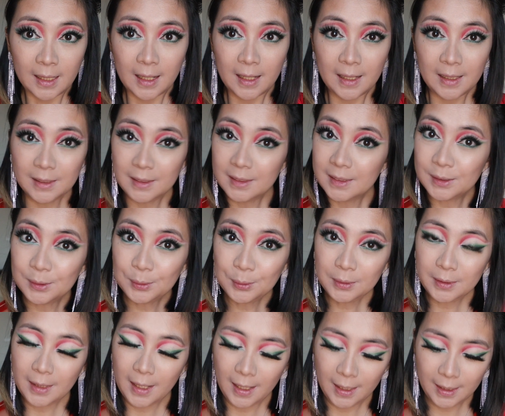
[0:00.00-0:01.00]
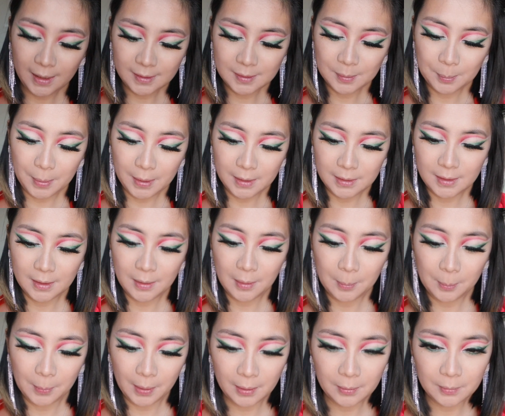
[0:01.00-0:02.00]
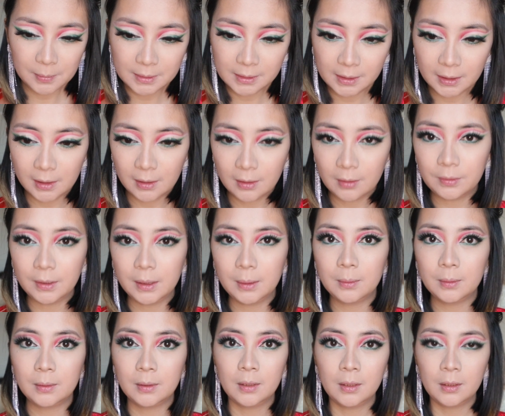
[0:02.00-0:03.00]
It's too light, but I was thinking of like